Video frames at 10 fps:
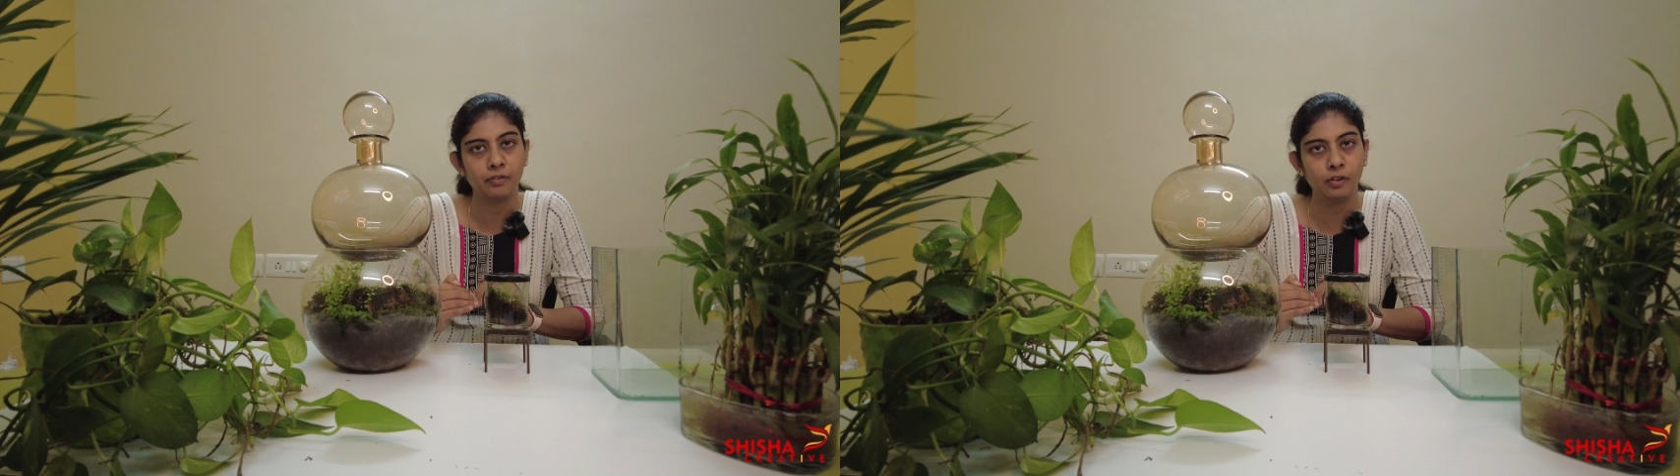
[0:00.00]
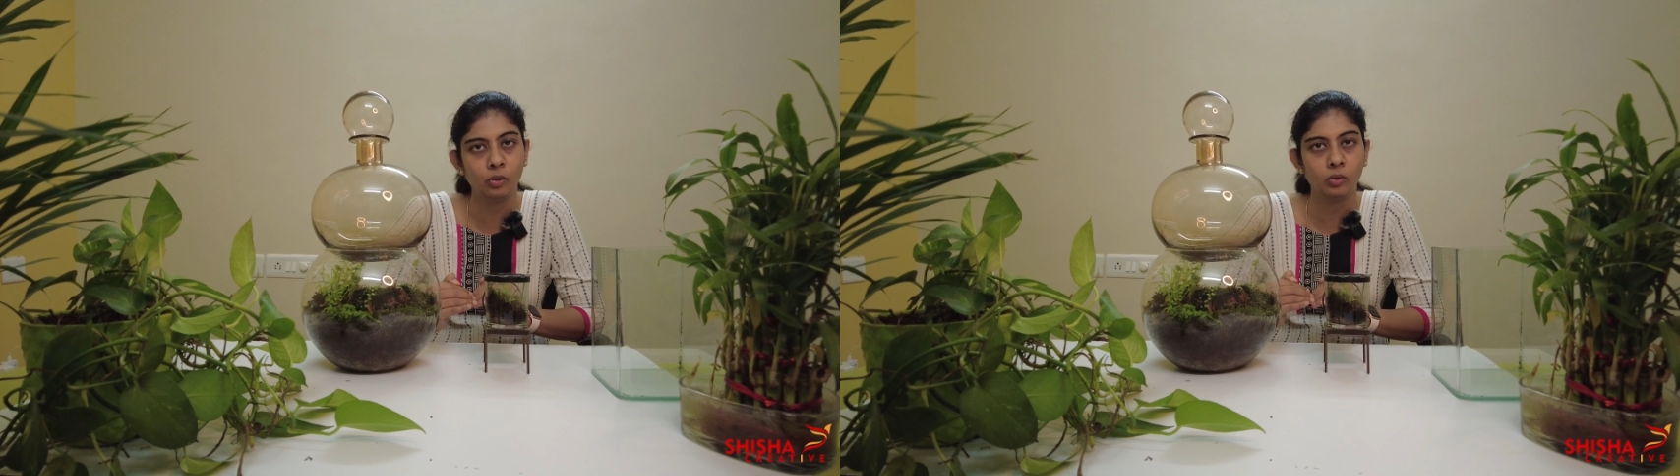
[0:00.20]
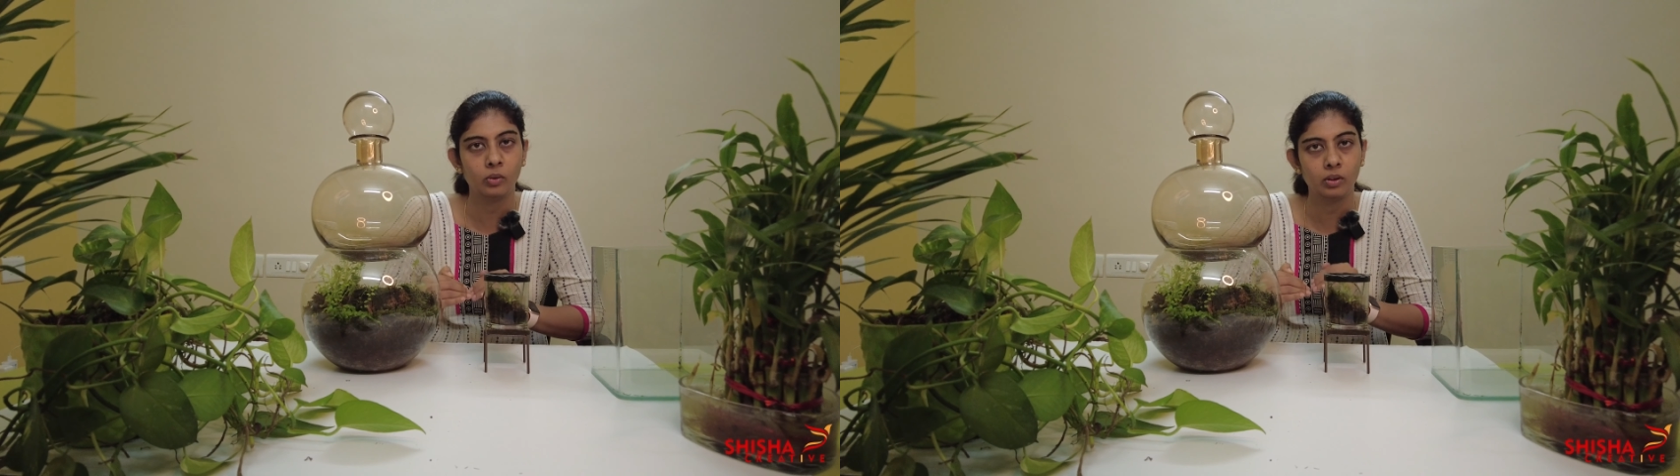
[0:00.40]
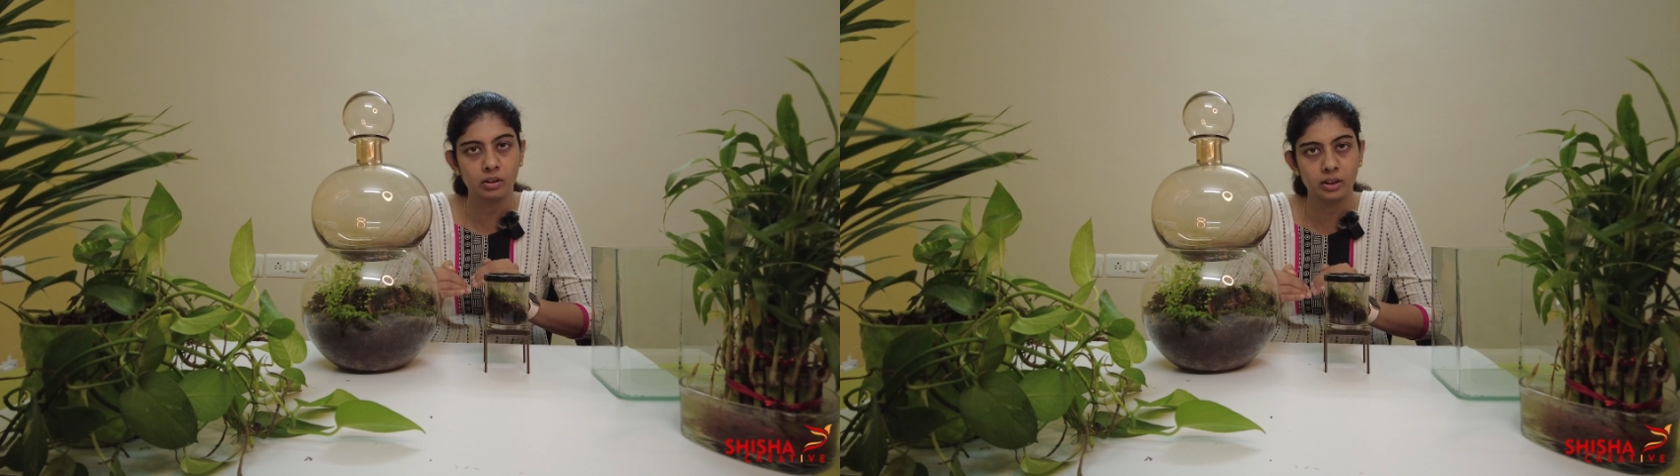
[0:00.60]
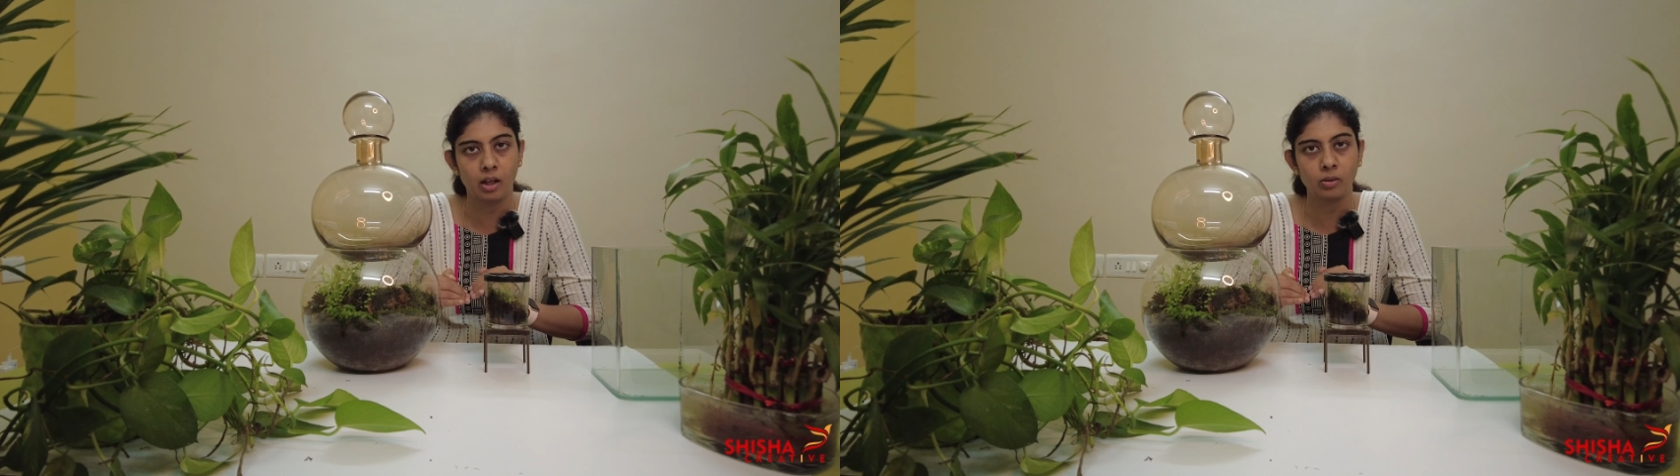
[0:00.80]
flow
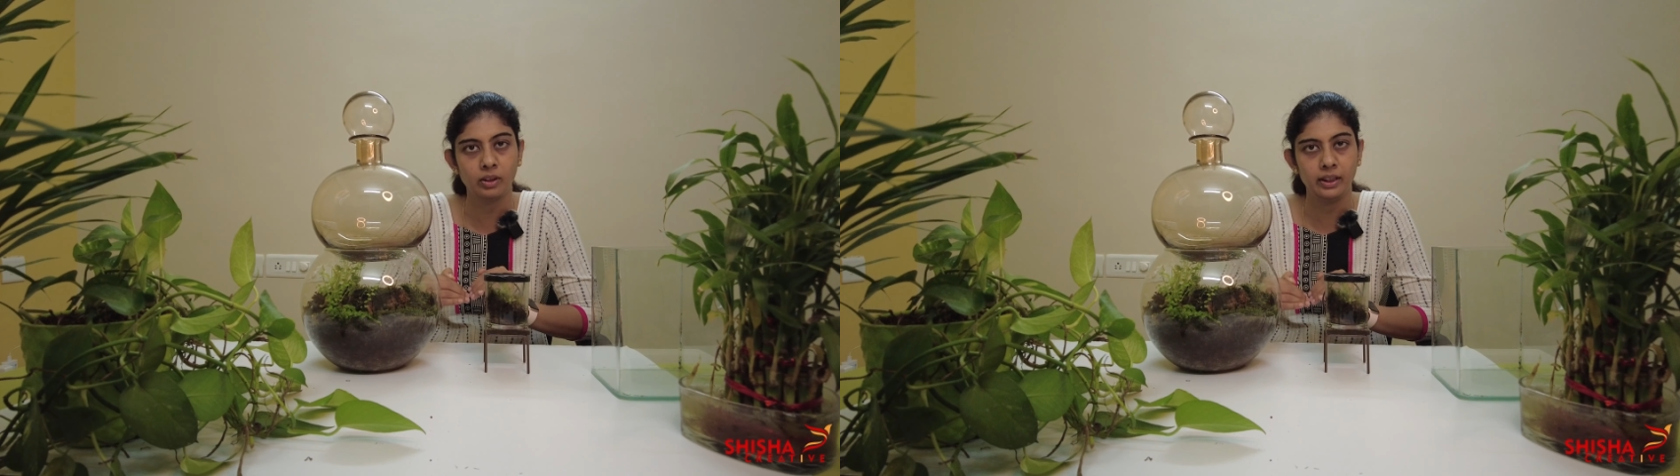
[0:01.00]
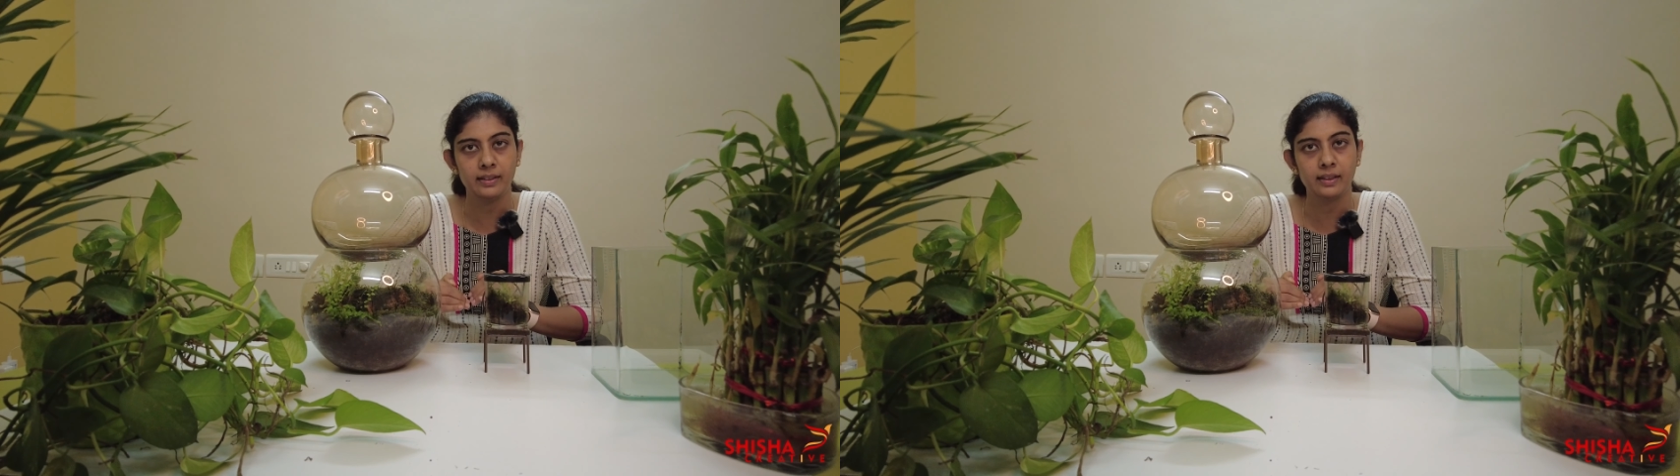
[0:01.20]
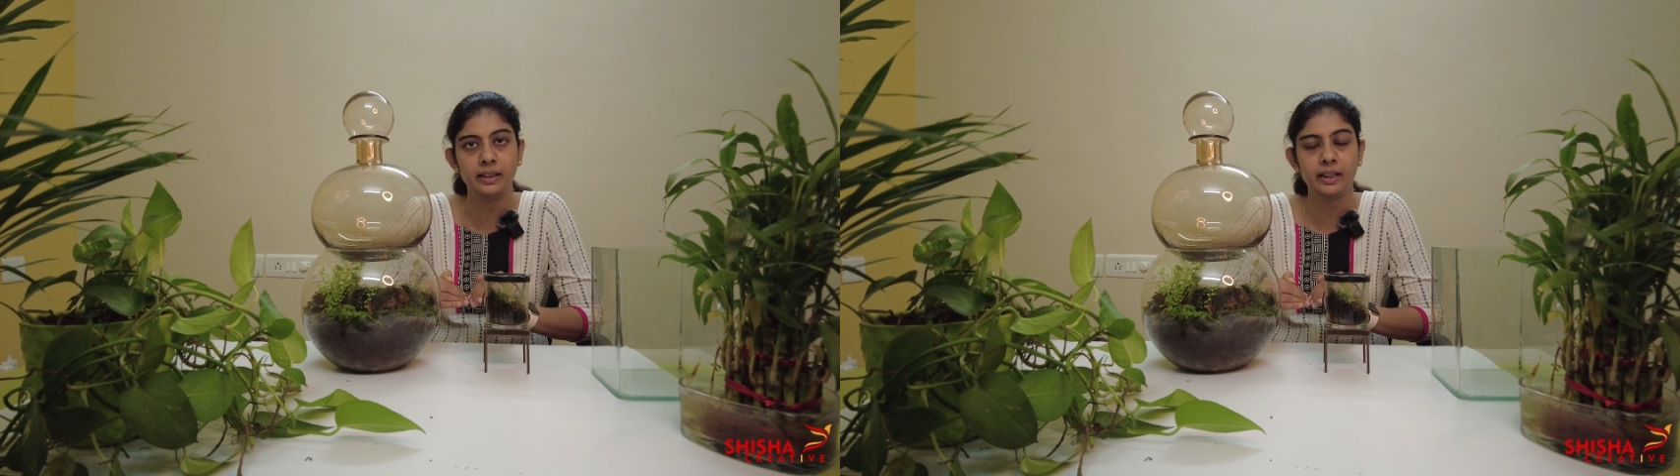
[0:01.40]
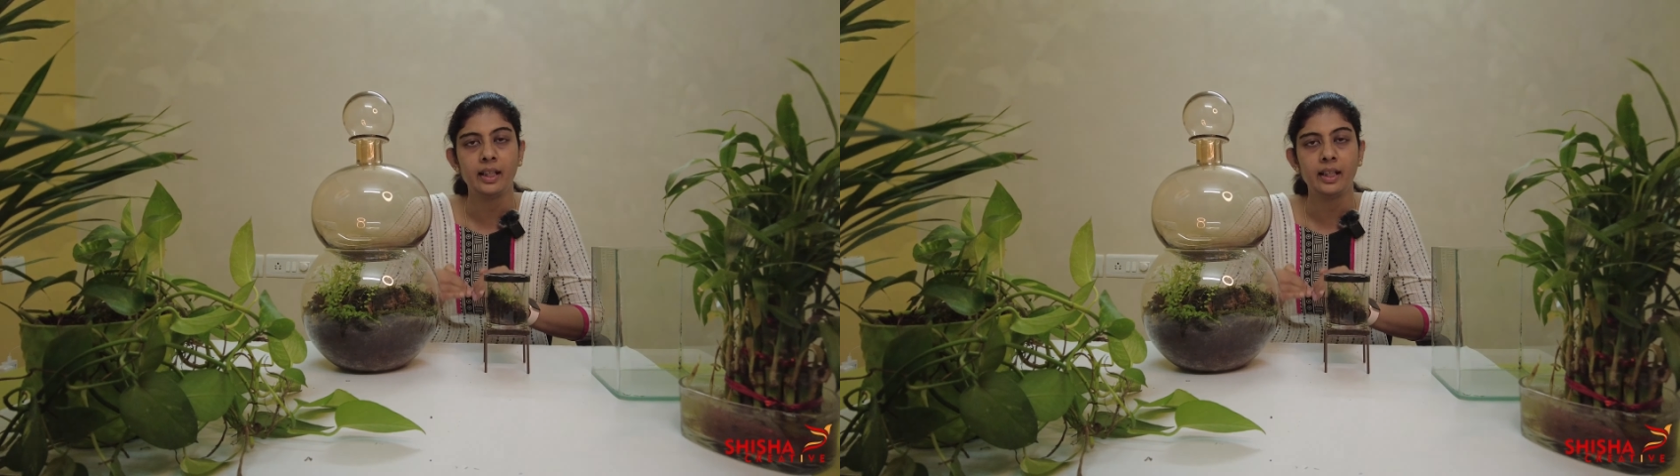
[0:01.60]
down easily.